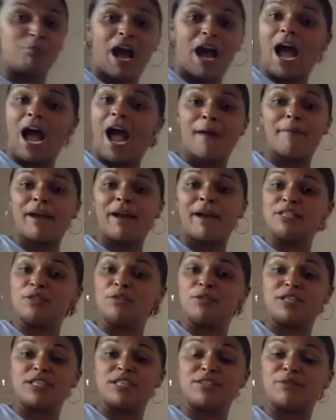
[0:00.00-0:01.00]
I might do
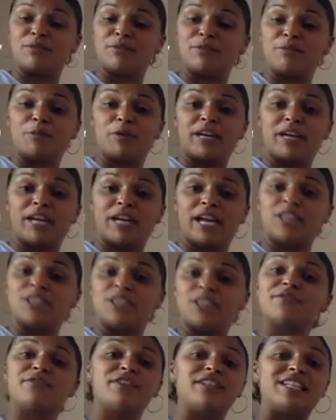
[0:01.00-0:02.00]
this for more
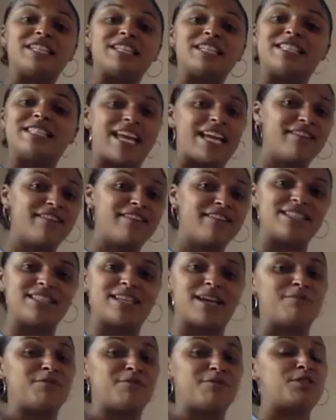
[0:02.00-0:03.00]
characters. For the sake of this,
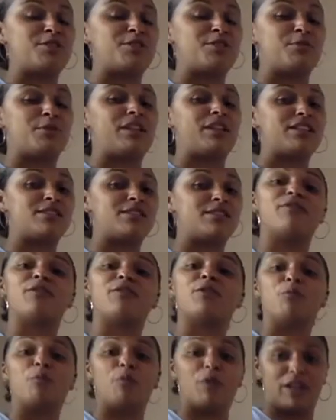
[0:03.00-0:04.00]
I'm just doing this
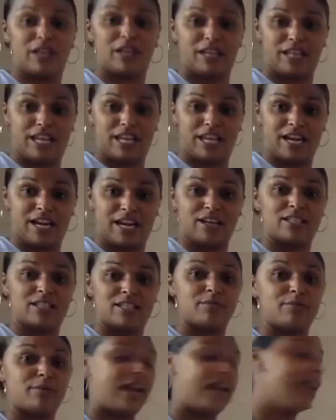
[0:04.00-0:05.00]
for one character,
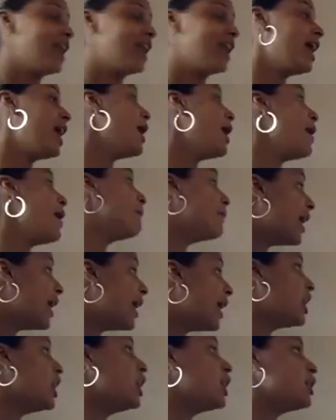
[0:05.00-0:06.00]
right?
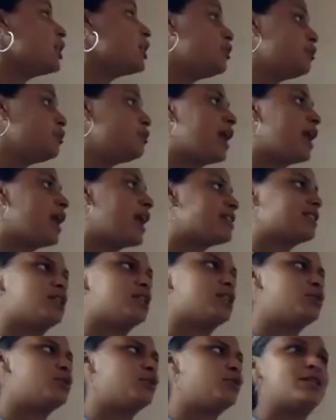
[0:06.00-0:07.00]
But you guys can
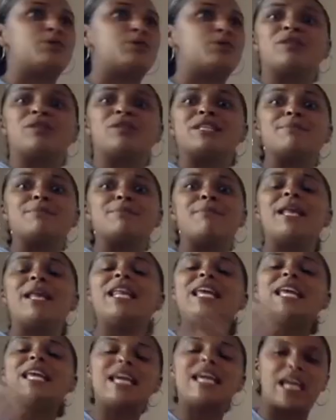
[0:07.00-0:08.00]
do this with as
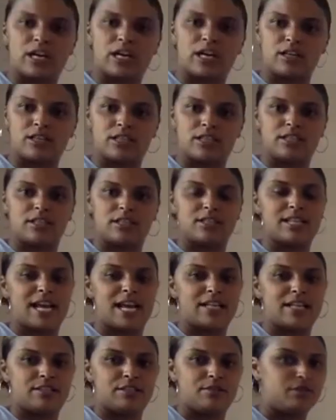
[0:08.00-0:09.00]
many characters
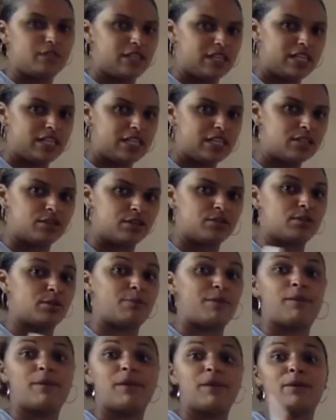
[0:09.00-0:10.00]
as you need to. So
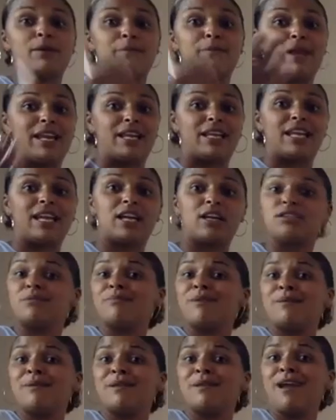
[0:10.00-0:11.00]
maybe your main character,
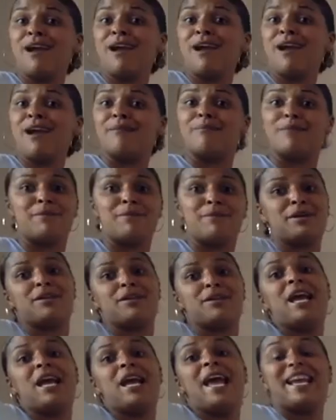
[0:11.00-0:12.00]
maybe not. Maybe your
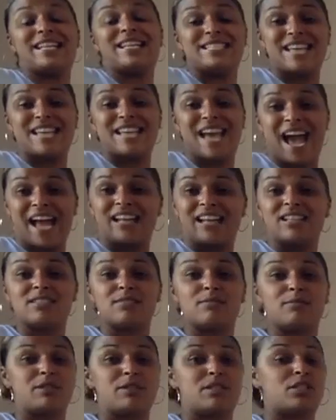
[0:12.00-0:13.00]

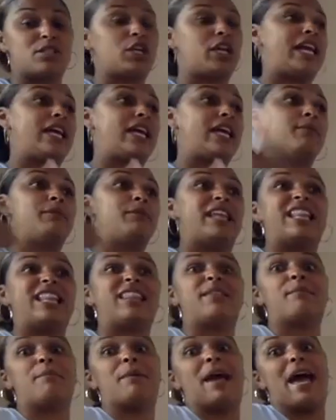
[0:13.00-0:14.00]
antagonist, which can be like
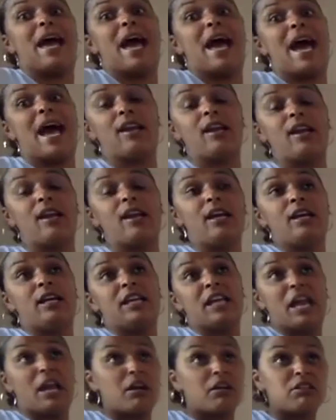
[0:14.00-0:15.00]
the bad
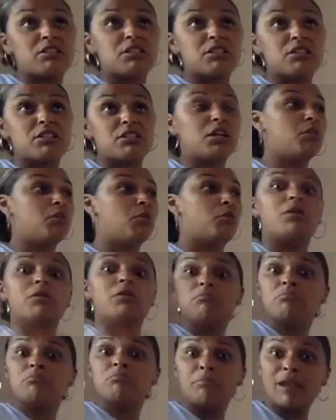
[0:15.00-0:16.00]
character,
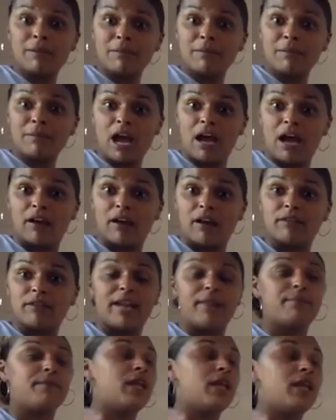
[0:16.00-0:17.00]
or maybe not,
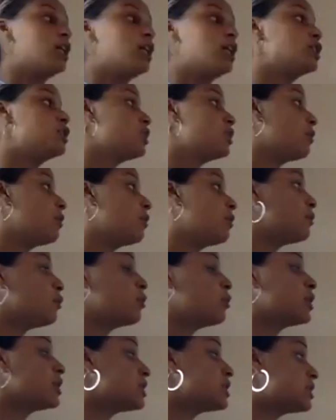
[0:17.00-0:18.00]
right? So,
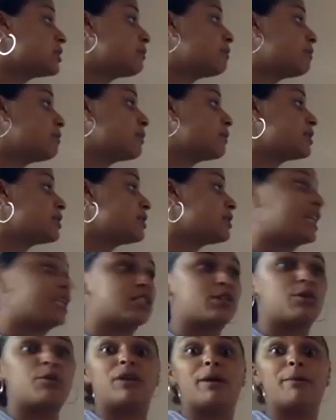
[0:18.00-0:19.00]
or just the person that's
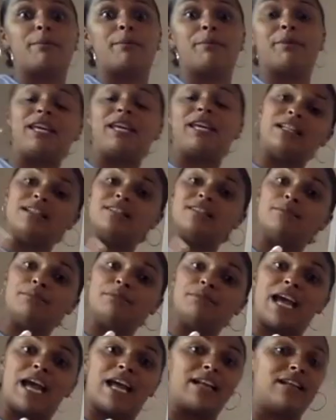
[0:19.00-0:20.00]
going up against the
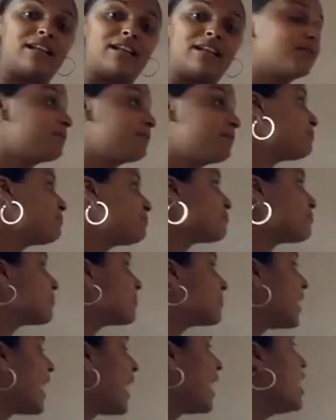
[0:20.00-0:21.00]
protagonist.
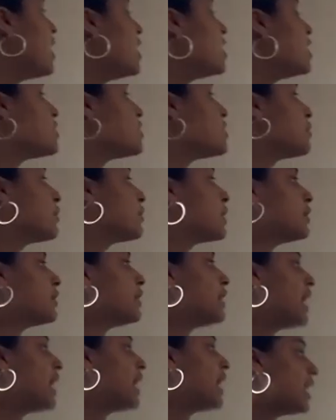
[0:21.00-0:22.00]
Okay, so we're
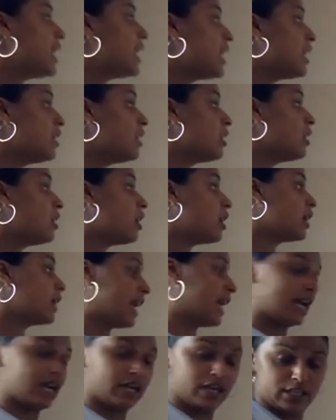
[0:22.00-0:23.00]
creating our
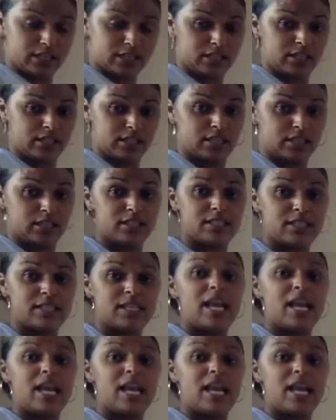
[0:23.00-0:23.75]
characters.